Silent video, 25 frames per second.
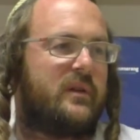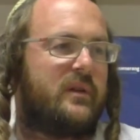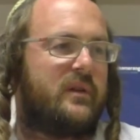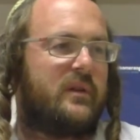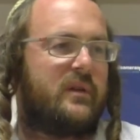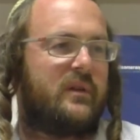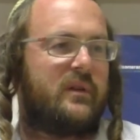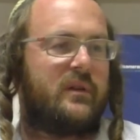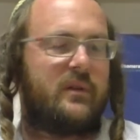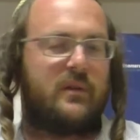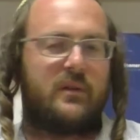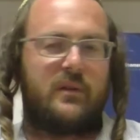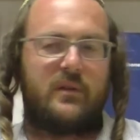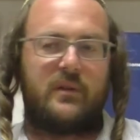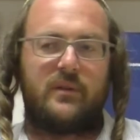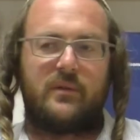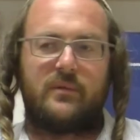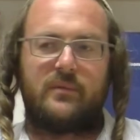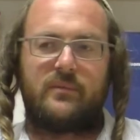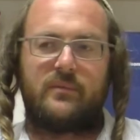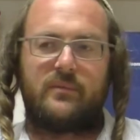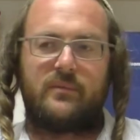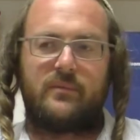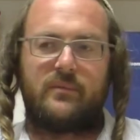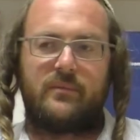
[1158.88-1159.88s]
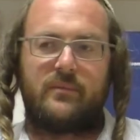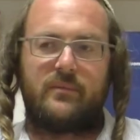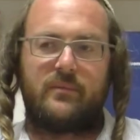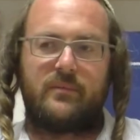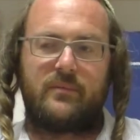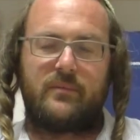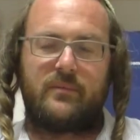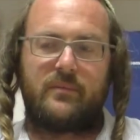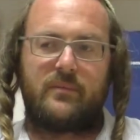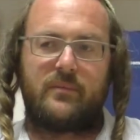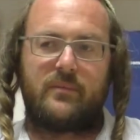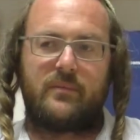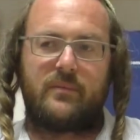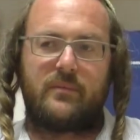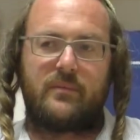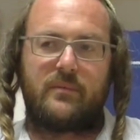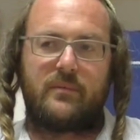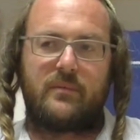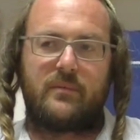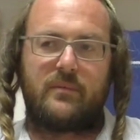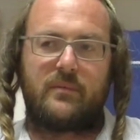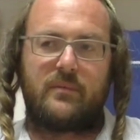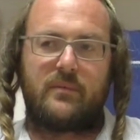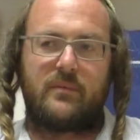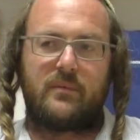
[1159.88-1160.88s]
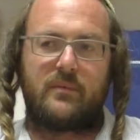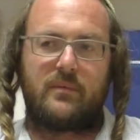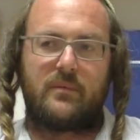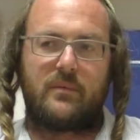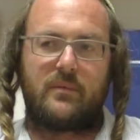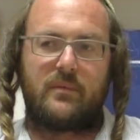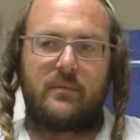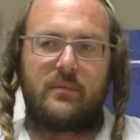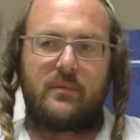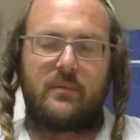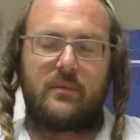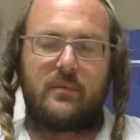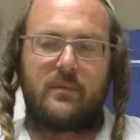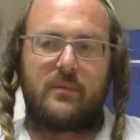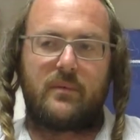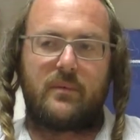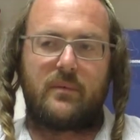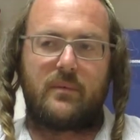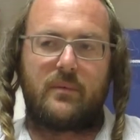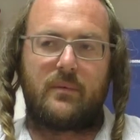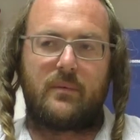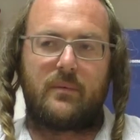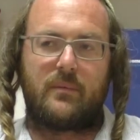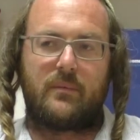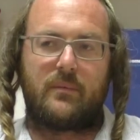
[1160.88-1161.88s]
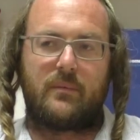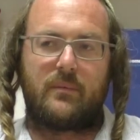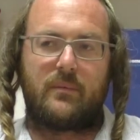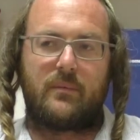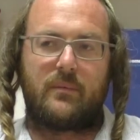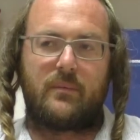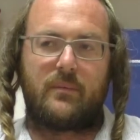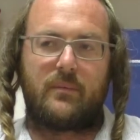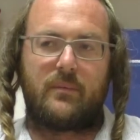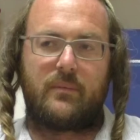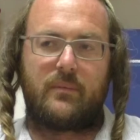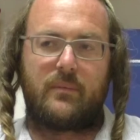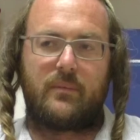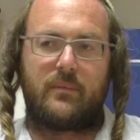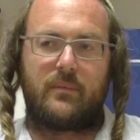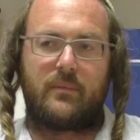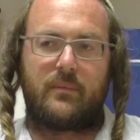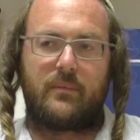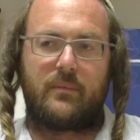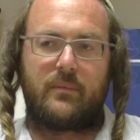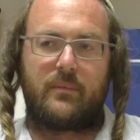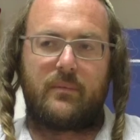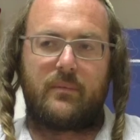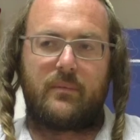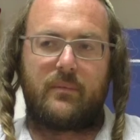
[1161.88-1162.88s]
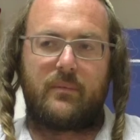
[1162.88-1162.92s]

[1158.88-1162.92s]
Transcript: (no one is talking)